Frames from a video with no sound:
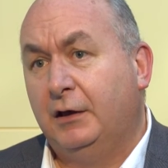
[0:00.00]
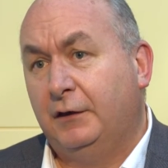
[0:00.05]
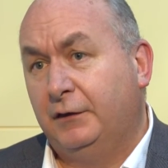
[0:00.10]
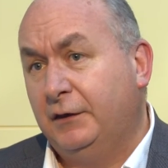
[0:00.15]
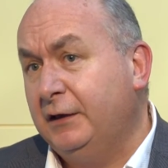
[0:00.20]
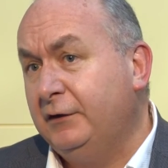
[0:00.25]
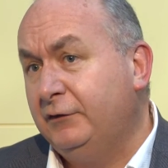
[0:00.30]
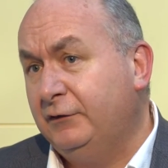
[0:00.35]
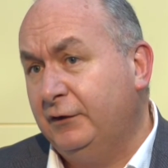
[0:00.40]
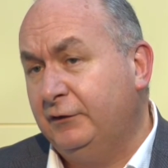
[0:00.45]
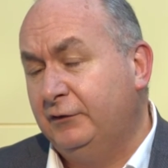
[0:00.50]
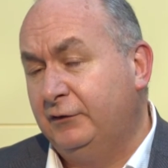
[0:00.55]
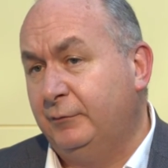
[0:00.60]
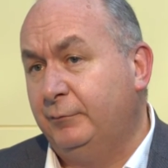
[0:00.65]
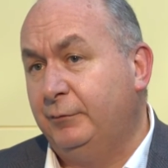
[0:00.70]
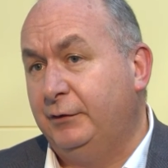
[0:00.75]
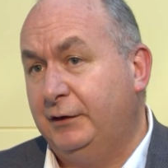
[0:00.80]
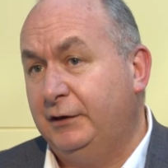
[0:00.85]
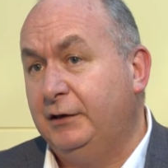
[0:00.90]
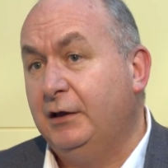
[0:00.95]
They tend to
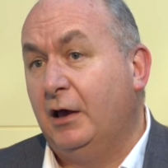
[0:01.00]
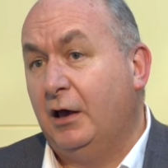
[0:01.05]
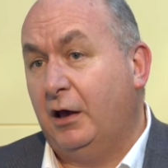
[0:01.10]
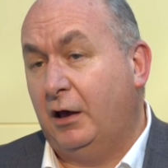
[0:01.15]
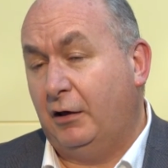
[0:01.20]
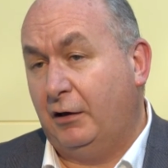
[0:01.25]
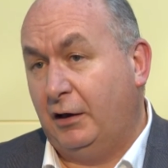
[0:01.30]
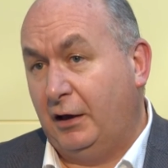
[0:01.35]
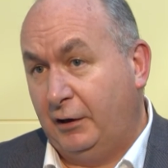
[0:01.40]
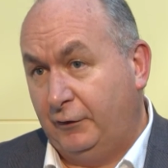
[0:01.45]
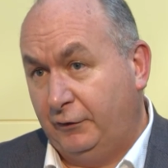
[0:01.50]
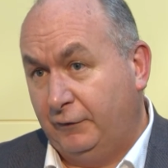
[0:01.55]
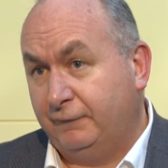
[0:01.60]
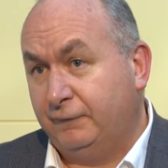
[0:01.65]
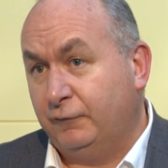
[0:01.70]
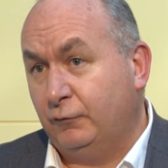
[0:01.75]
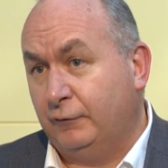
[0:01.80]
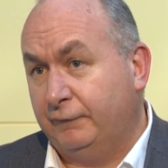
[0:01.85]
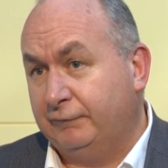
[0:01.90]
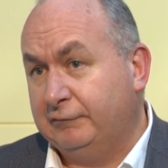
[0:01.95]
be at the
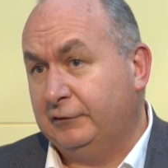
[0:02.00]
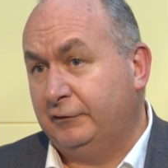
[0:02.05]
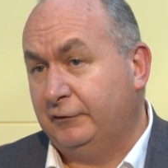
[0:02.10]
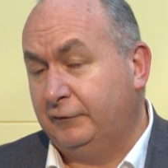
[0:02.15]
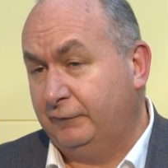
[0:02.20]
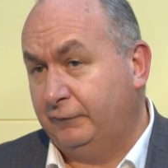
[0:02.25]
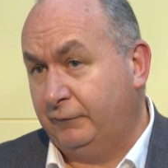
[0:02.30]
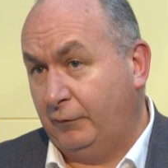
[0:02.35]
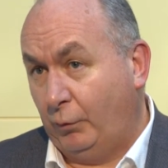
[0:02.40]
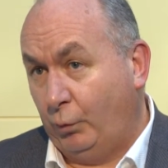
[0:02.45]
forefront of